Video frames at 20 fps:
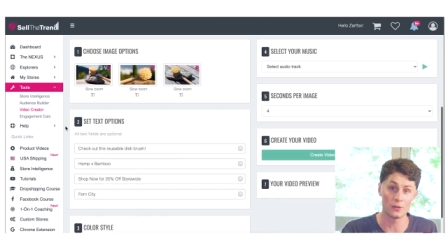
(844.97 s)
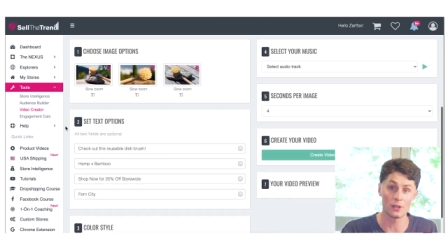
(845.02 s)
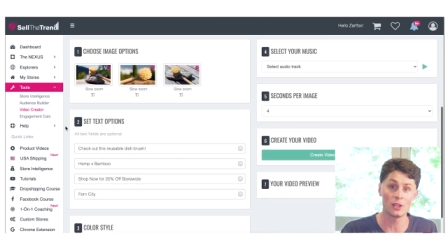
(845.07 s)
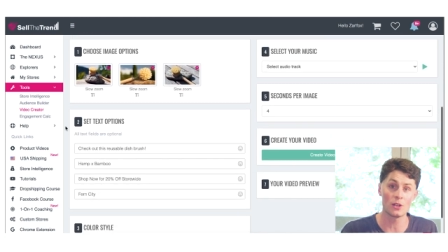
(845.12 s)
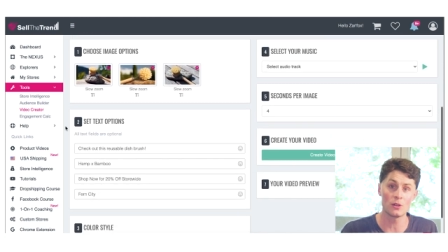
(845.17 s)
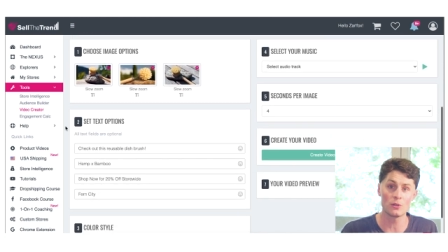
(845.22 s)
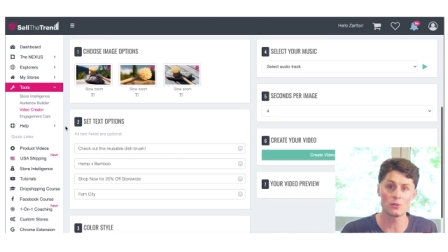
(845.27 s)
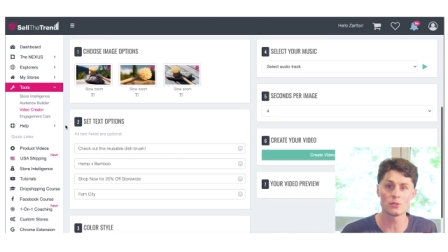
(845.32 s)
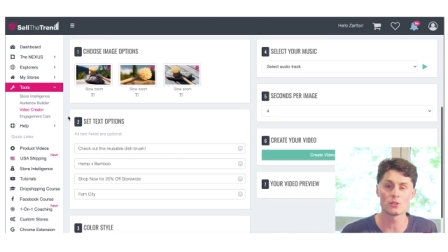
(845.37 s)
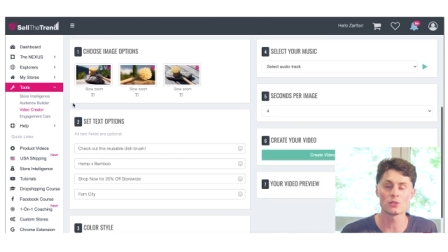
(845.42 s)

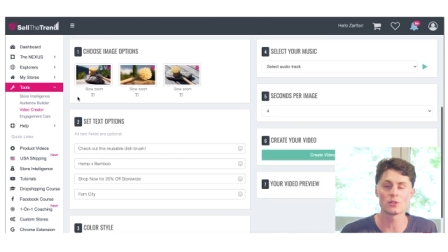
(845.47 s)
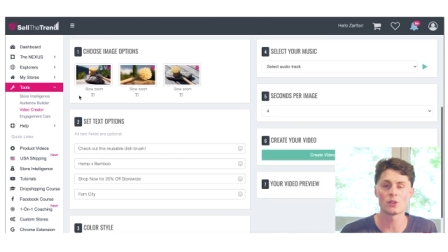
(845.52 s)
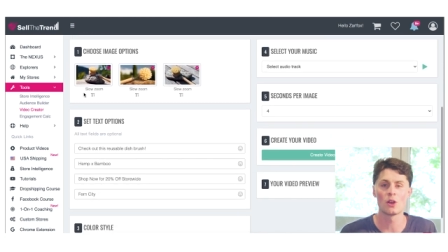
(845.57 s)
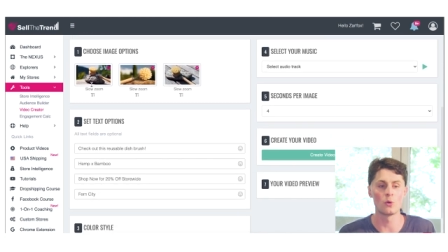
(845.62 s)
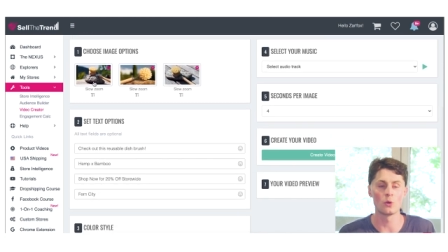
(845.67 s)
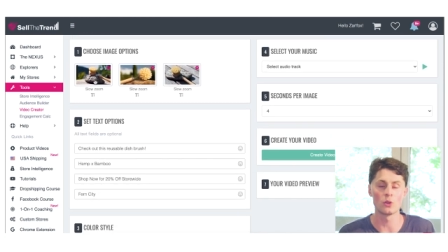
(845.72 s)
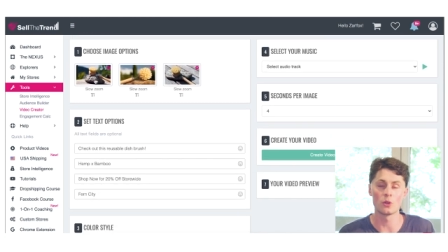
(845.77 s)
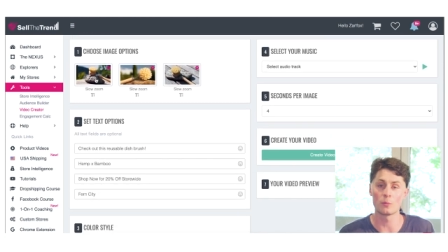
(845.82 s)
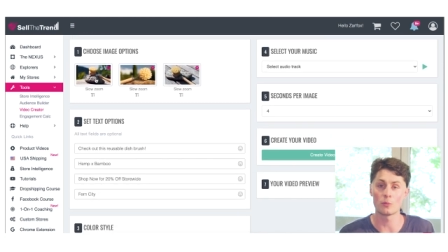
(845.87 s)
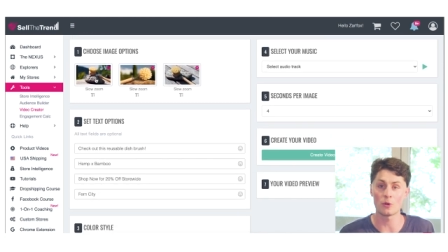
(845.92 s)
videos
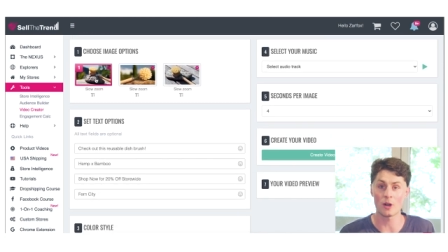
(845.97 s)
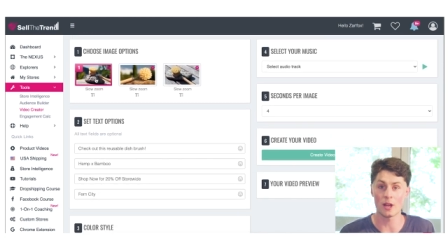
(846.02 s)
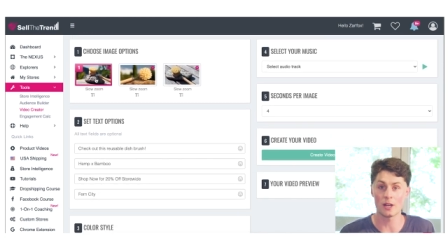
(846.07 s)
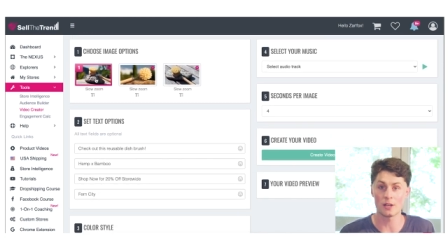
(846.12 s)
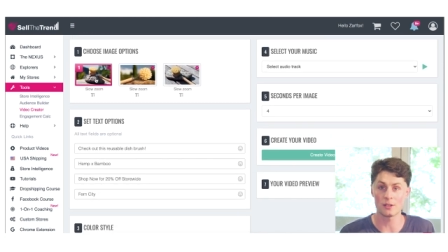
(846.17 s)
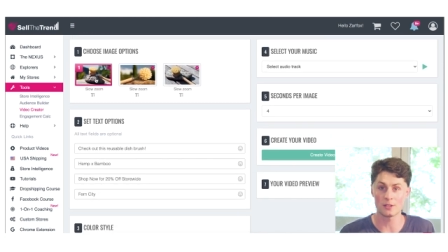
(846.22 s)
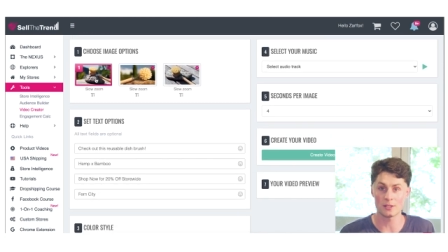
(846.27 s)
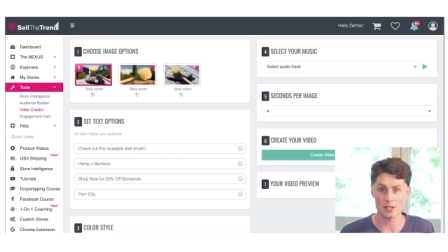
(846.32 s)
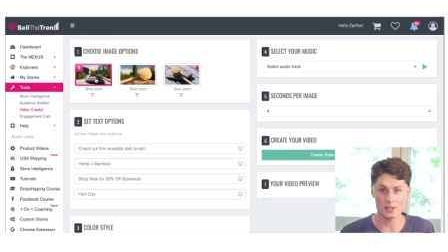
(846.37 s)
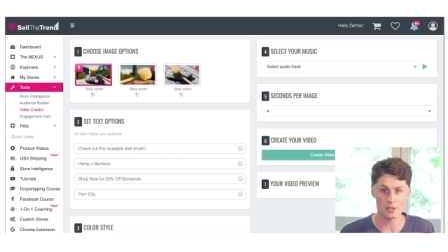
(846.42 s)
or your
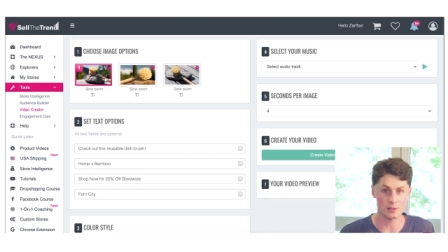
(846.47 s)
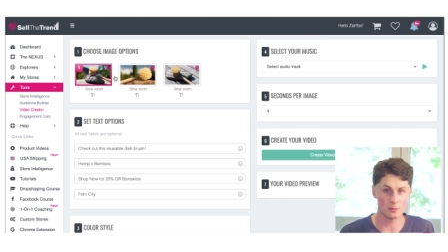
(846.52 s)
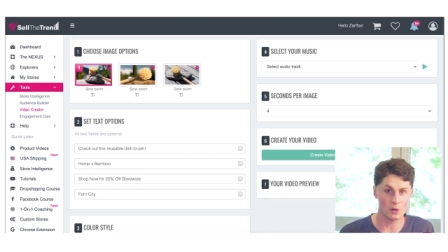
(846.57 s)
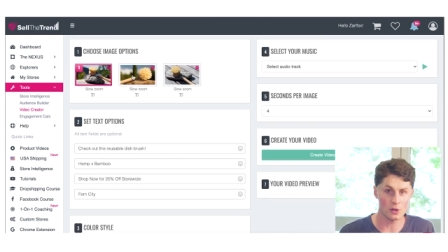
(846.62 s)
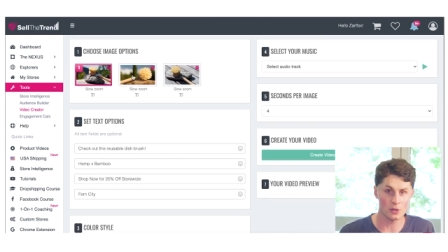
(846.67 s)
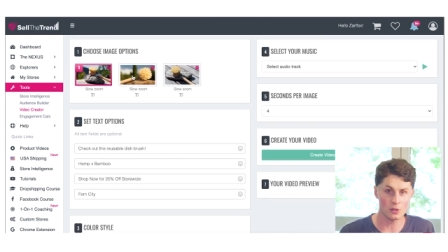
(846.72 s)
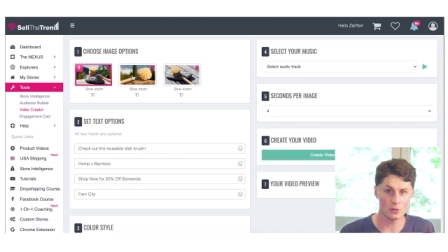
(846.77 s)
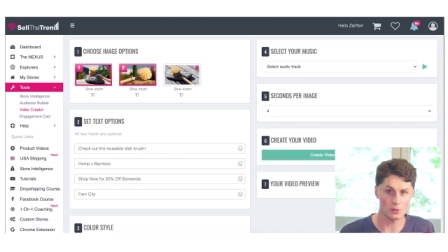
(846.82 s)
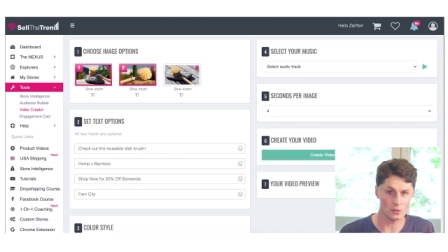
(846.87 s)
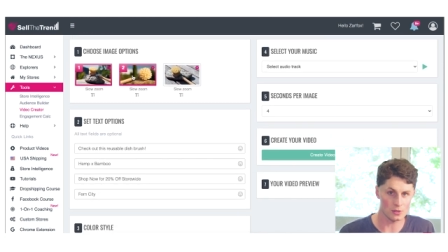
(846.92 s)
brand
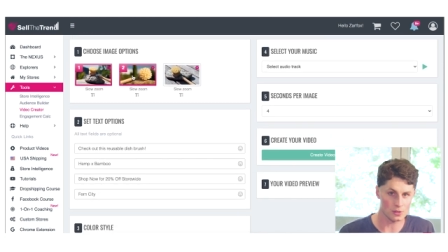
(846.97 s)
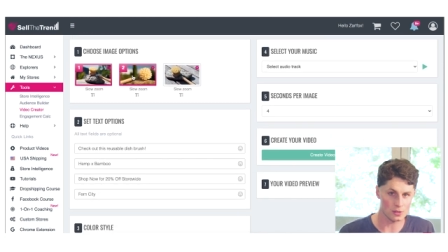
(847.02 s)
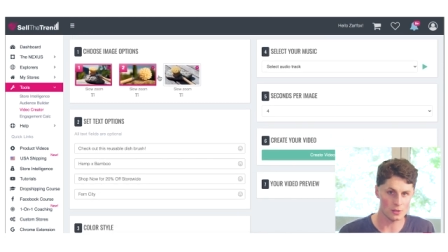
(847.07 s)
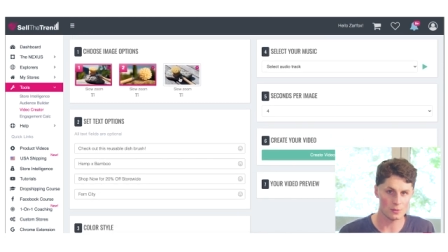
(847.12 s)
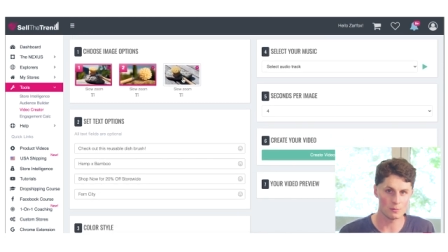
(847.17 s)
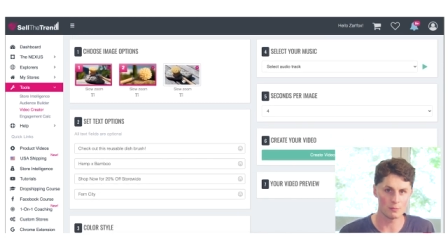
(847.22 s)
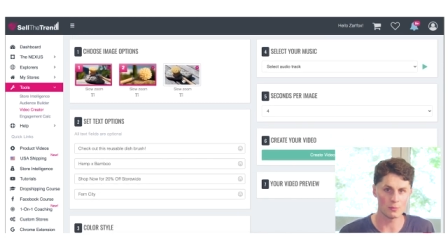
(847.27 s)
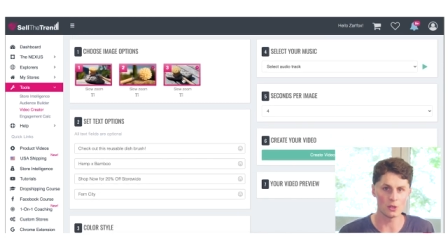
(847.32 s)
testimonials,